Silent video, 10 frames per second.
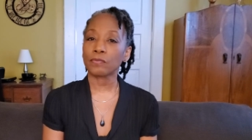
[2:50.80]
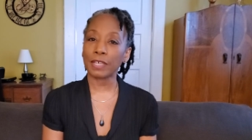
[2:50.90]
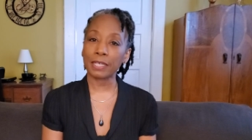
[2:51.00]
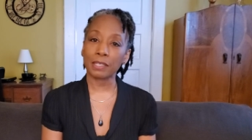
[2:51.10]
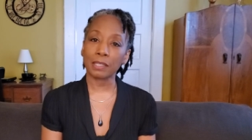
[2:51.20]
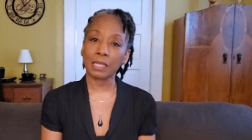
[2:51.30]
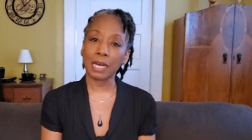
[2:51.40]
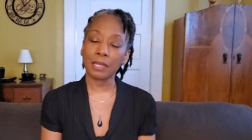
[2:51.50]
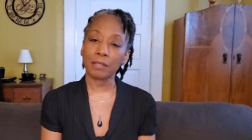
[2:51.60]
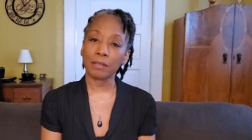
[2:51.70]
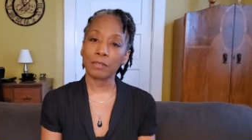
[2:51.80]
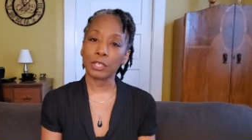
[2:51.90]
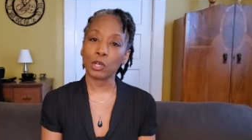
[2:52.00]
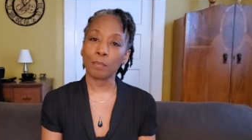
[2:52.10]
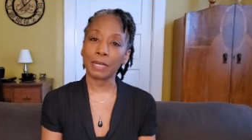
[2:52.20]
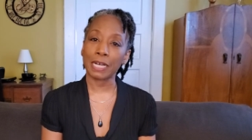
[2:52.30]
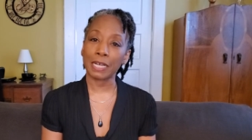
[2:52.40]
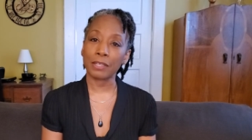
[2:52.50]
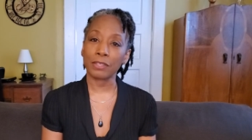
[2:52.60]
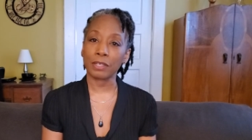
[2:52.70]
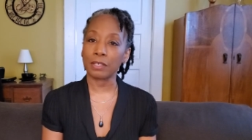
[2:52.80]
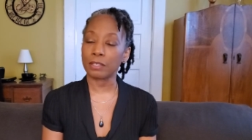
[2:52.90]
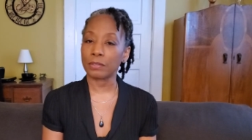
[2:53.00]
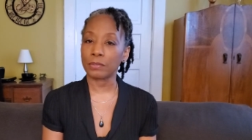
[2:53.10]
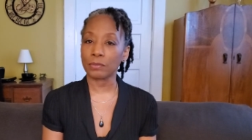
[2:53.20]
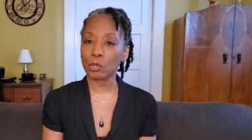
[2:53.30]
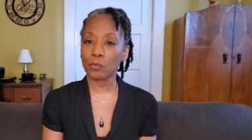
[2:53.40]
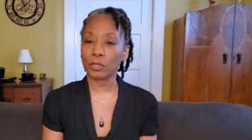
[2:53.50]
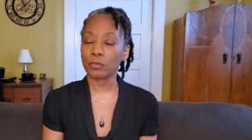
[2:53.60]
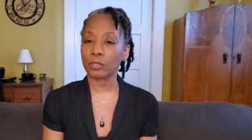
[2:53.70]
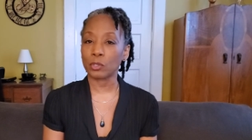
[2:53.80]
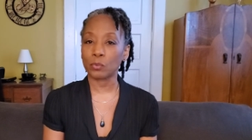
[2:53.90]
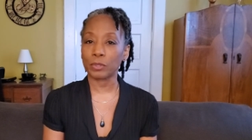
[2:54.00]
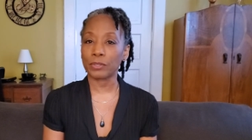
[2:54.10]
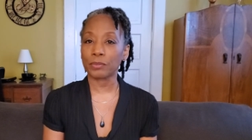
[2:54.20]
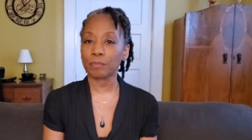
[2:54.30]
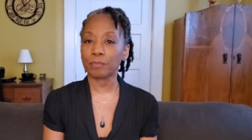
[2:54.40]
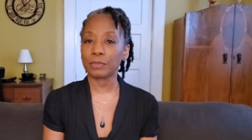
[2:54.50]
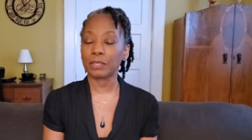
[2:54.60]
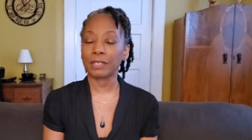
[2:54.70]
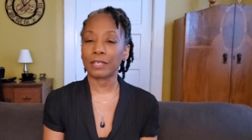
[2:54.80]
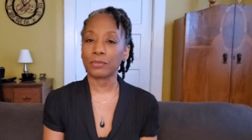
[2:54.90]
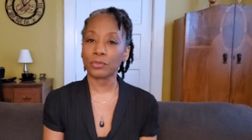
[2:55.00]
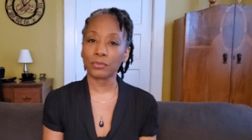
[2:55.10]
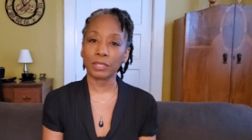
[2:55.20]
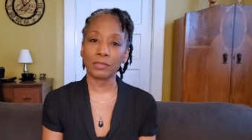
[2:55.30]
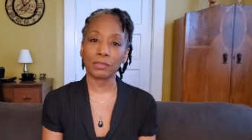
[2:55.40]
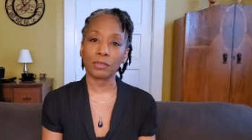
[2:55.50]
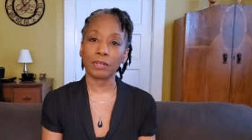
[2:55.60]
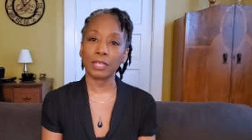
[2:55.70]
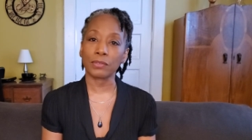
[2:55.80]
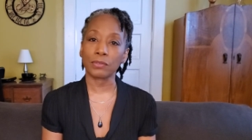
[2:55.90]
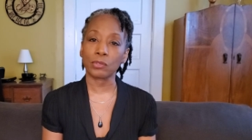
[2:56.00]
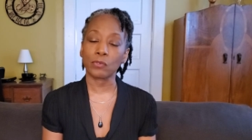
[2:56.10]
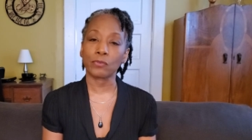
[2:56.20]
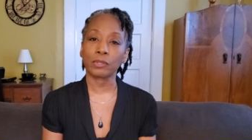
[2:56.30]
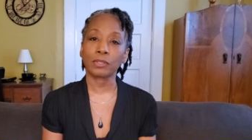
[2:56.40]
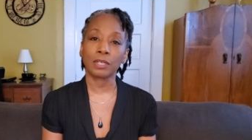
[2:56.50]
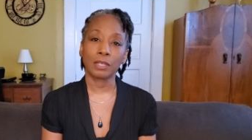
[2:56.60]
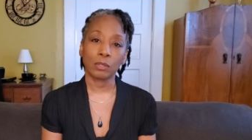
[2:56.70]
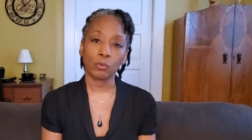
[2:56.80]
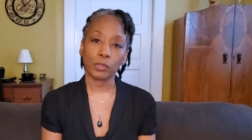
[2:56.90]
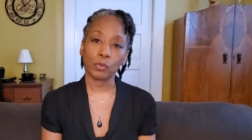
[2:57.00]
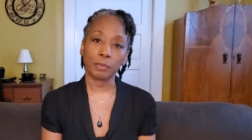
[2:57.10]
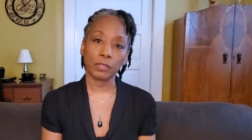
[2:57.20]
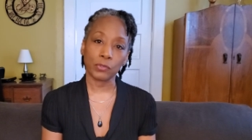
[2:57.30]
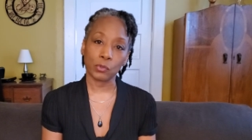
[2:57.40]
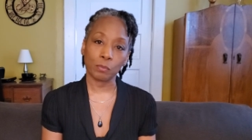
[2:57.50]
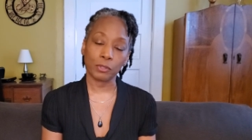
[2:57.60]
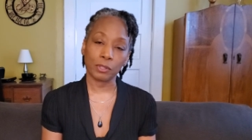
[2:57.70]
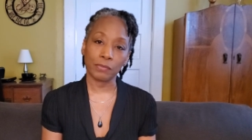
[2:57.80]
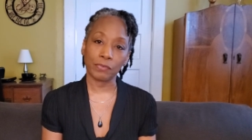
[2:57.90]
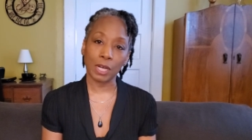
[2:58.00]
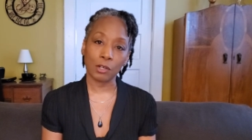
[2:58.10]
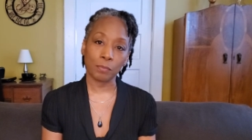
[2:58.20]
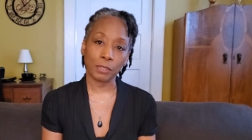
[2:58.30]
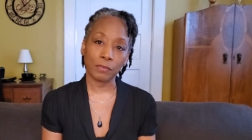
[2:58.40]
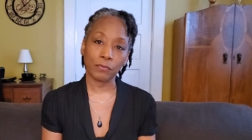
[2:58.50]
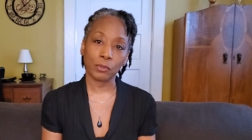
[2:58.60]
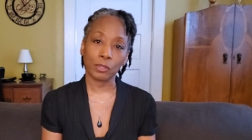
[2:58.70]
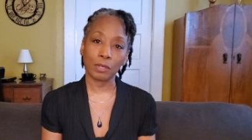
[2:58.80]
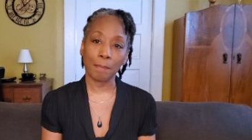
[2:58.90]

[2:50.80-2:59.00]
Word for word: a vacant lot nearby that is overgrown with, you know, it has trees and grass and so forth, which would be a suitable environment for a